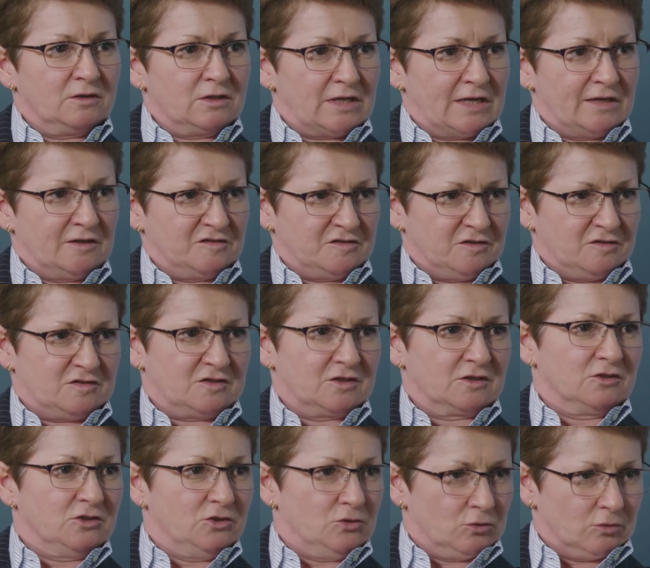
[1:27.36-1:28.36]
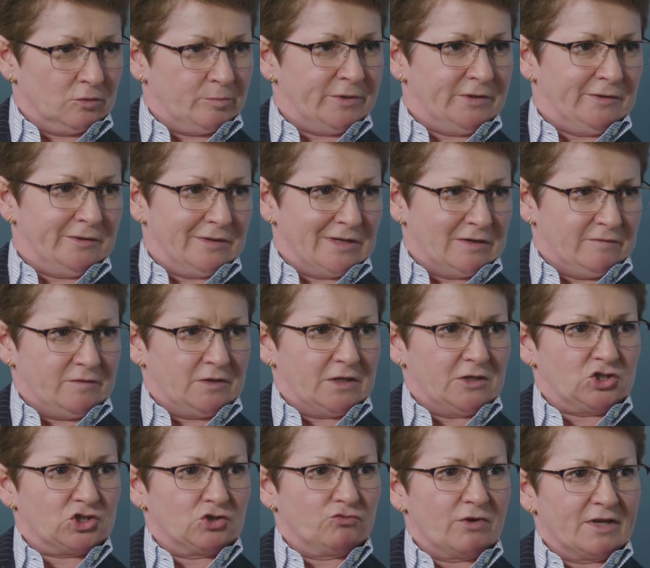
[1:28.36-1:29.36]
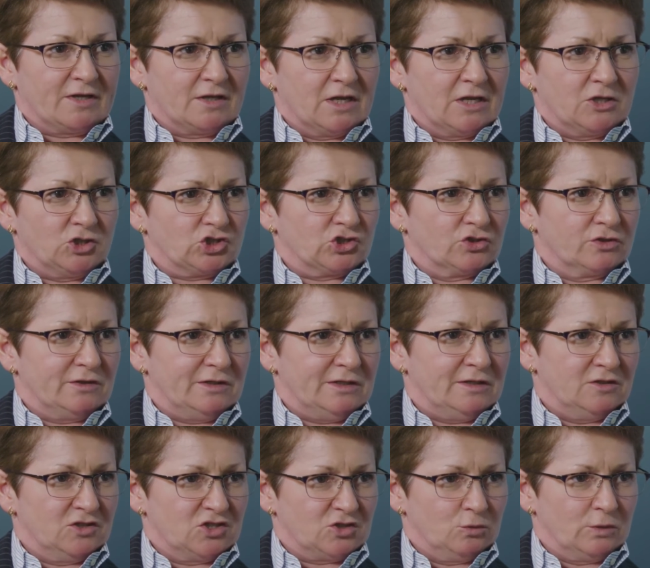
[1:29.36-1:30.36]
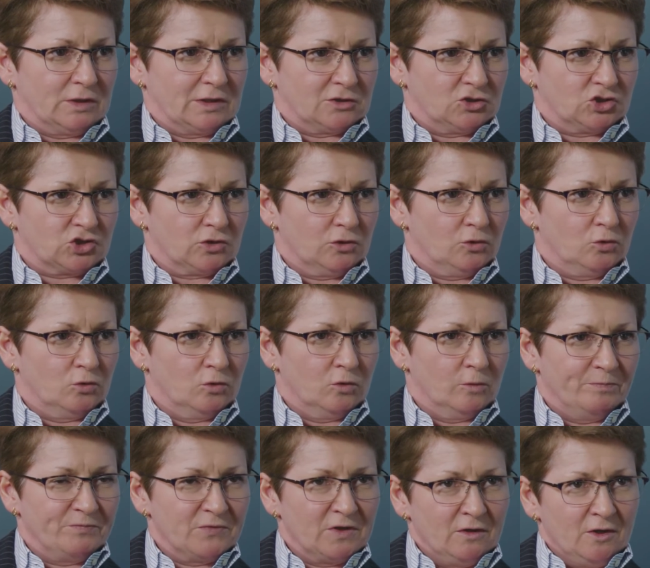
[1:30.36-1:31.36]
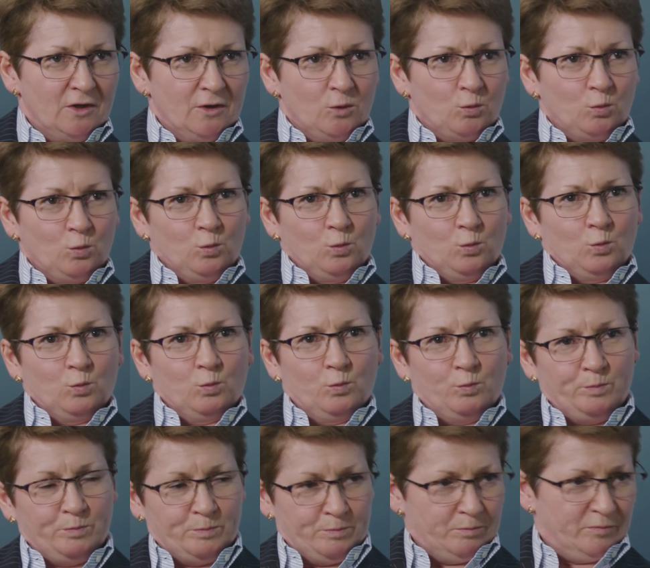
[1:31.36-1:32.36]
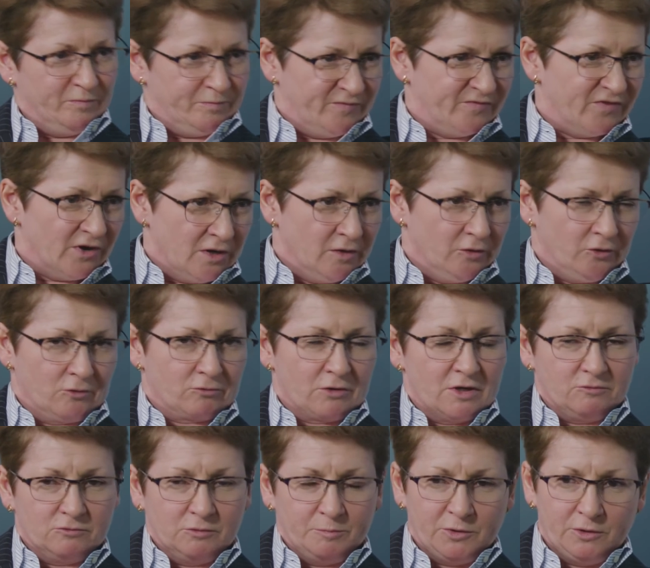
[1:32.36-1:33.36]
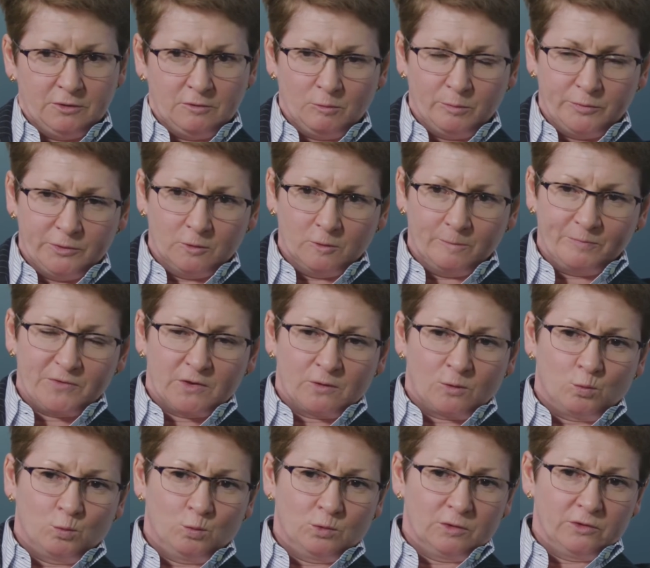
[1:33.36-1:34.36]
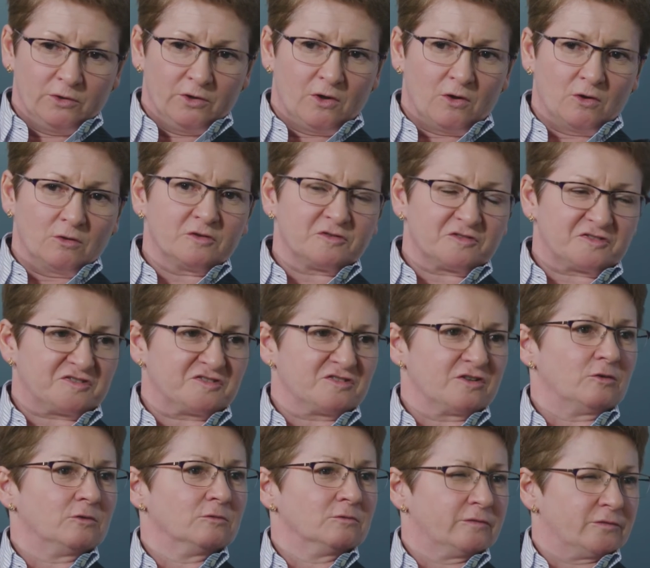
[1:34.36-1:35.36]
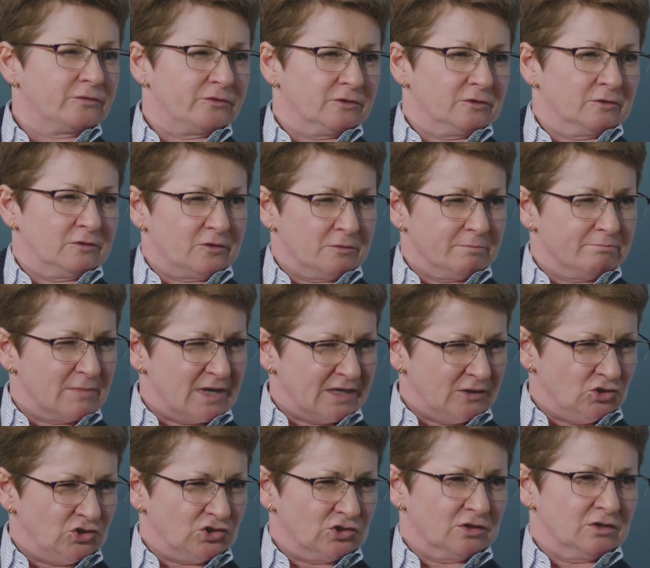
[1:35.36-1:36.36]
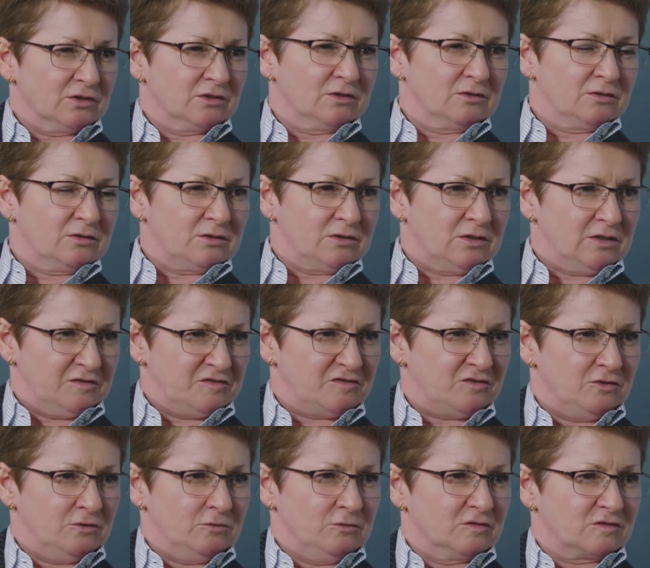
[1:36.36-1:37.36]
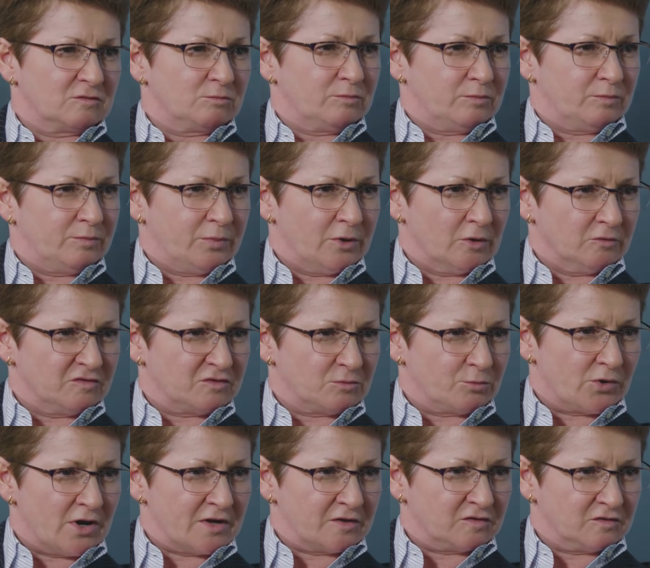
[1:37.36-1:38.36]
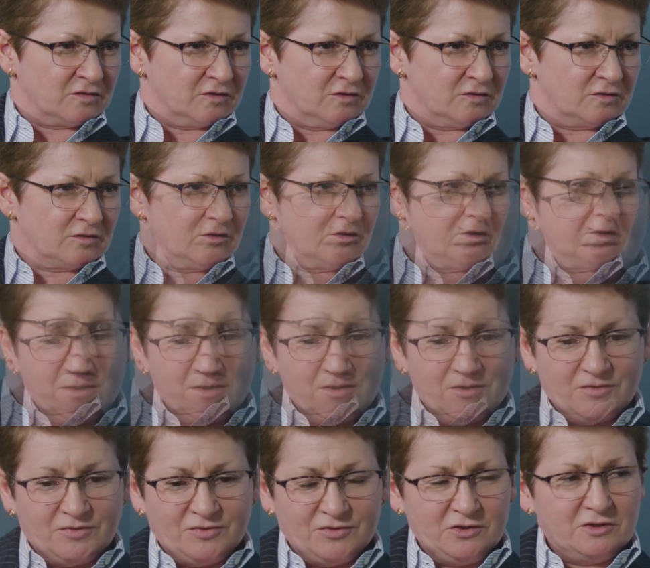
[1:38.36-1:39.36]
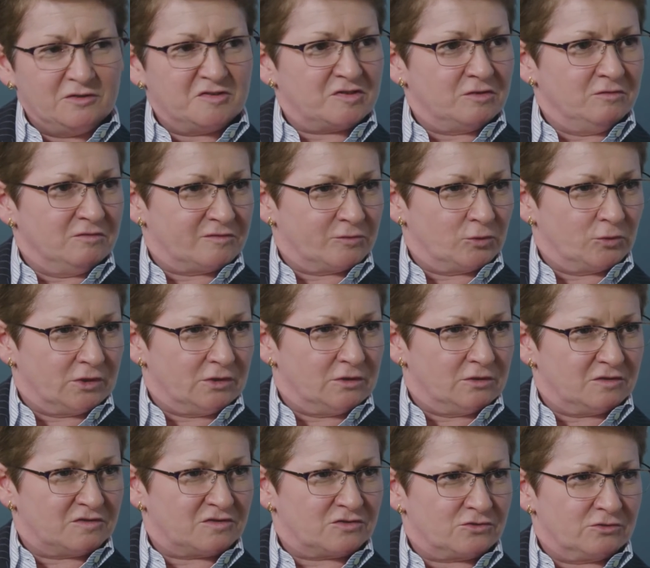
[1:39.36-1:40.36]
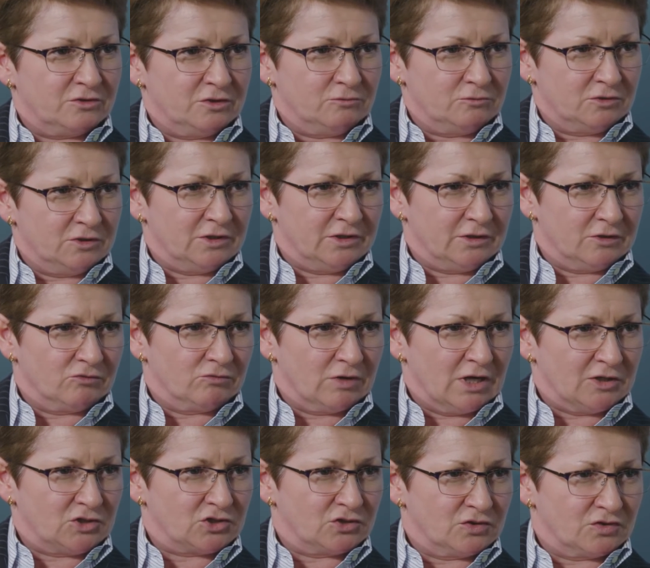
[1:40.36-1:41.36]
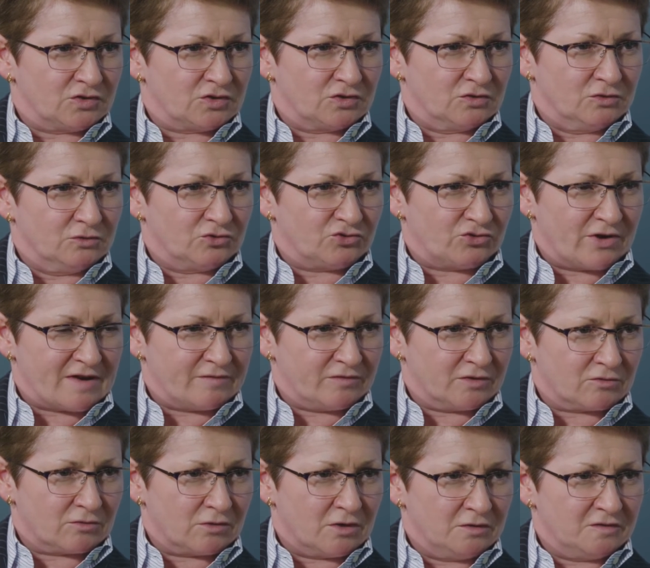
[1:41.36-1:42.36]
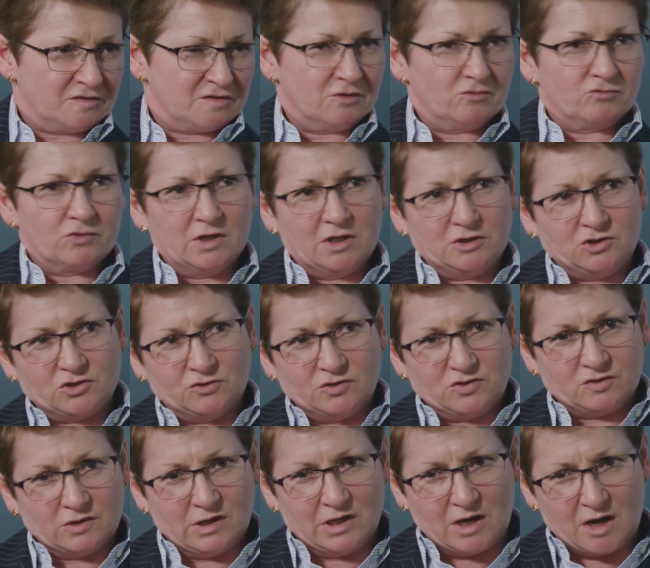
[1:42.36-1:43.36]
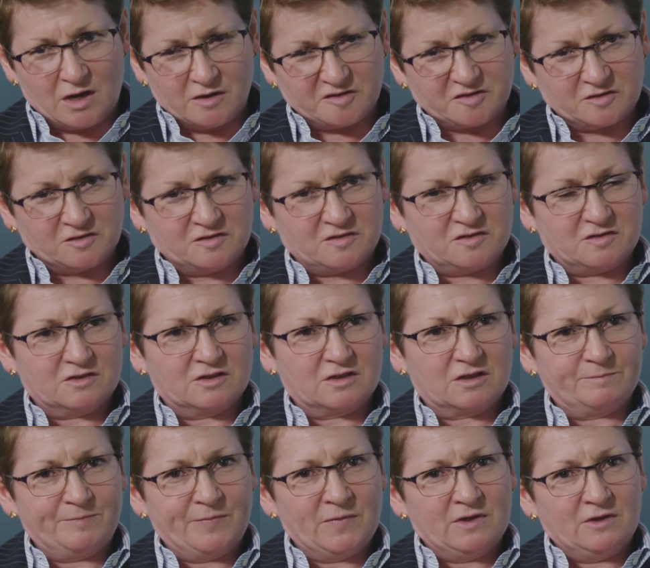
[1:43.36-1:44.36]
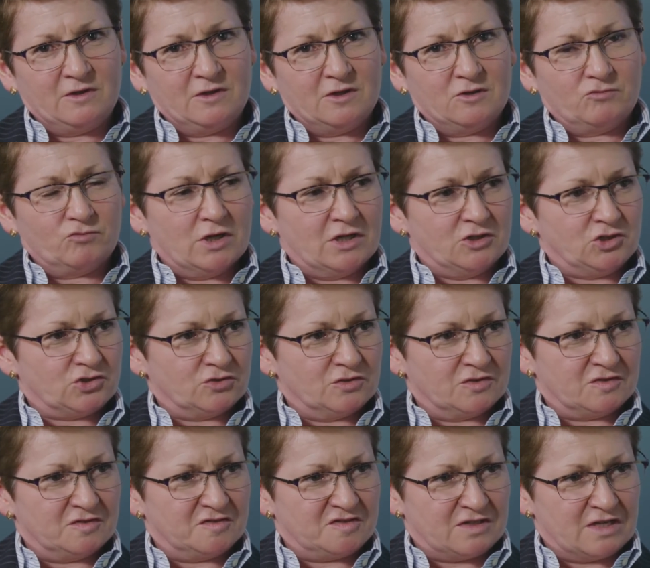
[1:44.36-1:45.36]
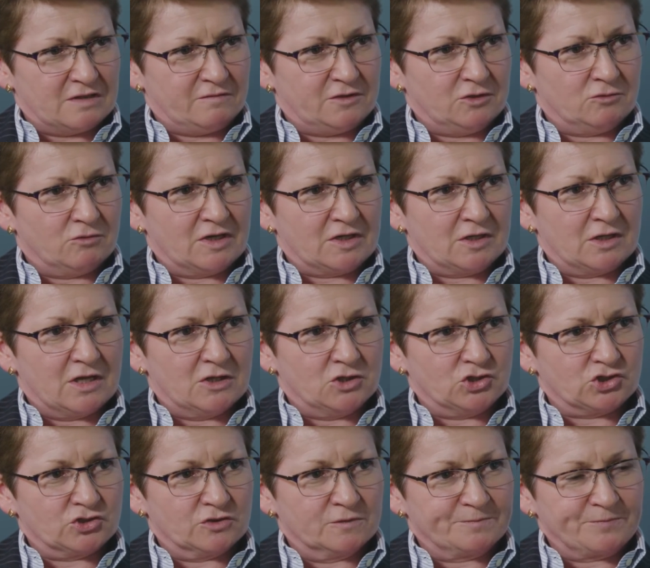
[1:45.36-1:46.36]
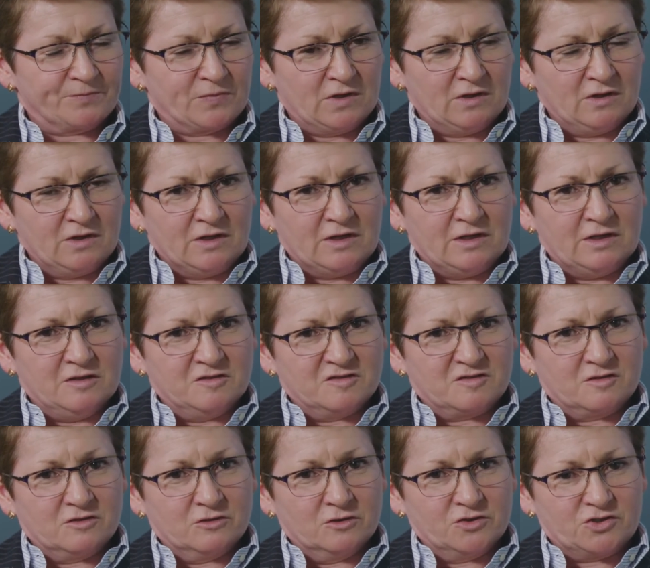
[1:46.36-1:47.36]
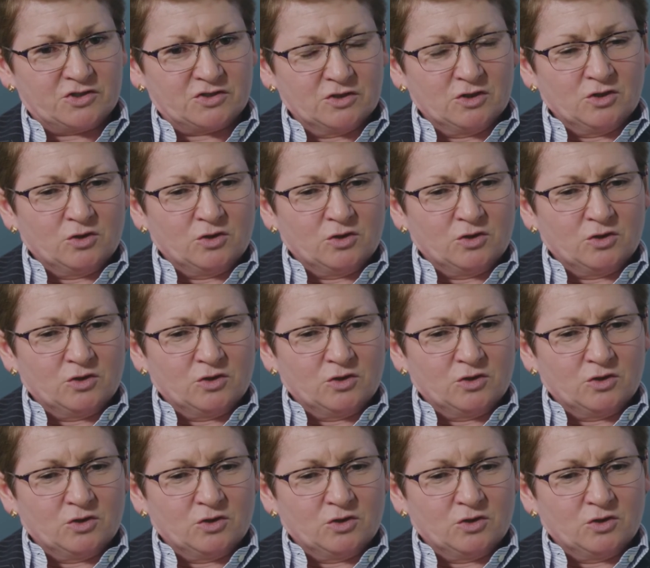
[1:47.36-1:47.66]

existing European aviation regulation into English law via the Great Repeal Bill will not solve the major issues post-Brexit. The issues for the industry really in relation to traffic rights, in relation to licensing, in relation to safety regulation, is that